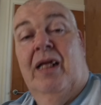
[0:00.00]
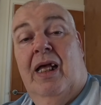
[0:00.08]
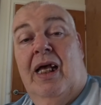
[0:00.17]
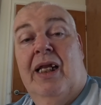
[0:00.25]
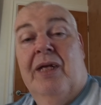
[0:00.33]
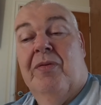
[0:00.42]

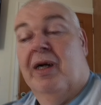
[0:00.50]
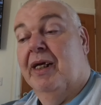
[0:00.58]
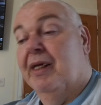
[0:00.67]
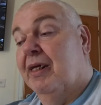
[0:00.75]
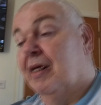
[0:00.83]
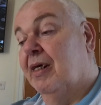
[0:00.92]
Anyway,
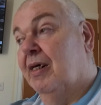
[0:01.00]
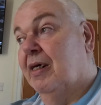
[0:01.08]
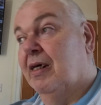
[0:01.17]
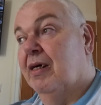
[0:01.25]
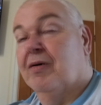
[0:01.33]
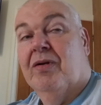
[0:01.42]
uh,
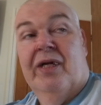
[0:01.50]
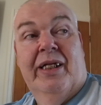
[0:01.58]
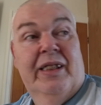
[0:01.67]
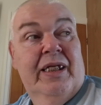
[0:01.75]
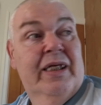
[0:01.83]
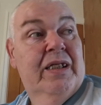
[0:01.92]
I'm going to
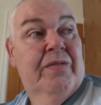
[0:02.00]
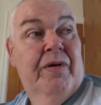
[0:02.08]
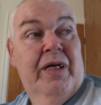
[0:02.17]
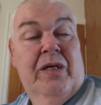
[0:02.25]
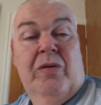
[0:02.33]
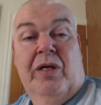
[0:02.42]
end this
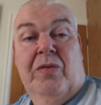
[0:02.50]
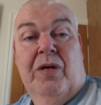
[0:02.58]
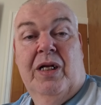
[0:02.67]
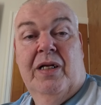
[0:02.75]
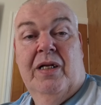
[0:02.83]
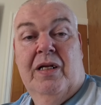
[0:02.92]
very quick
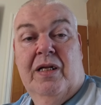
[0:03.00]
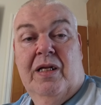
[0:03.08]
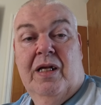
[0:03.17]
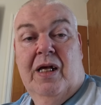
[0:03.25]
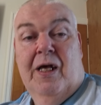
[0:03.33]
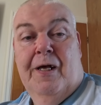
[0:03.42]
one.
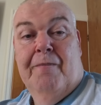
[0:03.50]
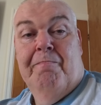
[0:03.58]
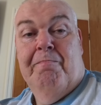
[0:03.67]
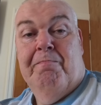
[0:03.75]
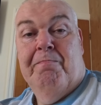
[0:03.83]
Um,